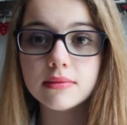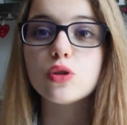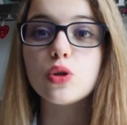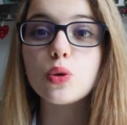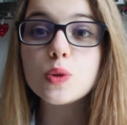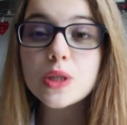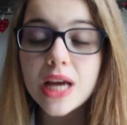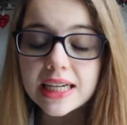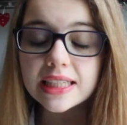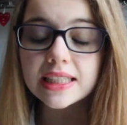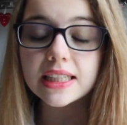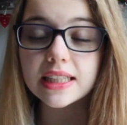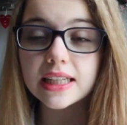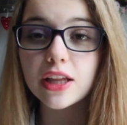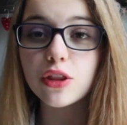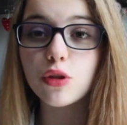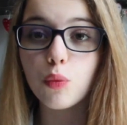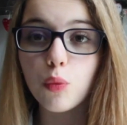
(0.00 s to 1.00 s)
So
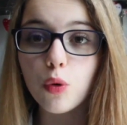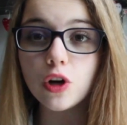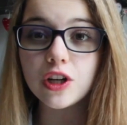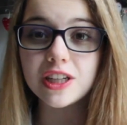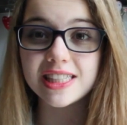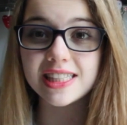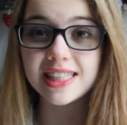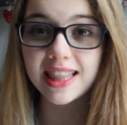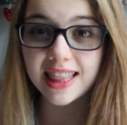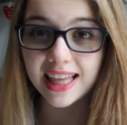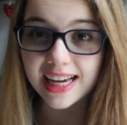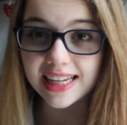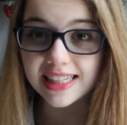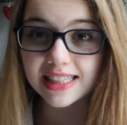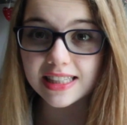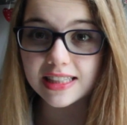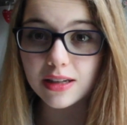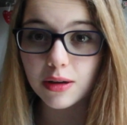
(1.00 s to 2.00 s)
technically, the word is
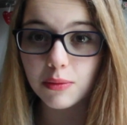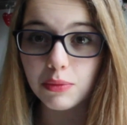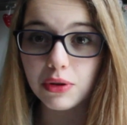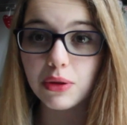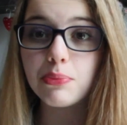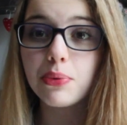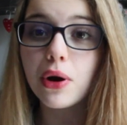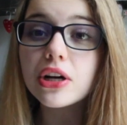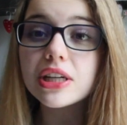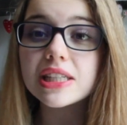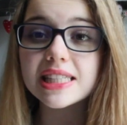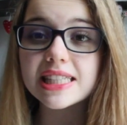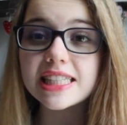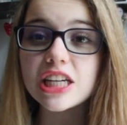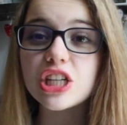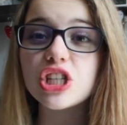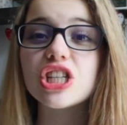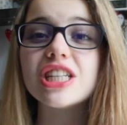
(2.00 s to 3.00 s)
this, but the
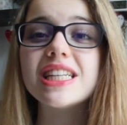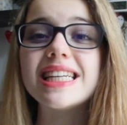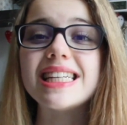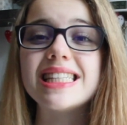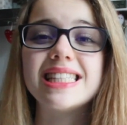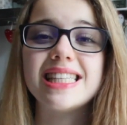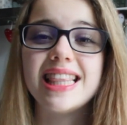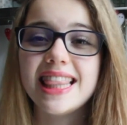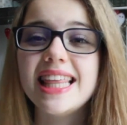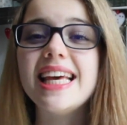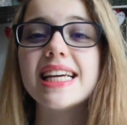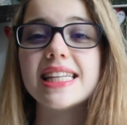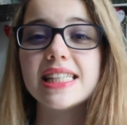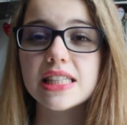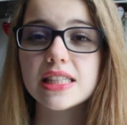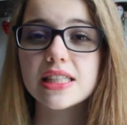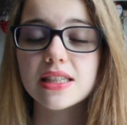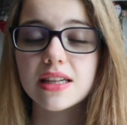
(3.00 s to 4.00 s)
pronunciation is
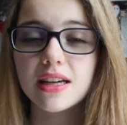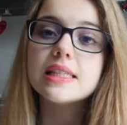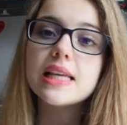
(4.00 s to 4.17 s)
this.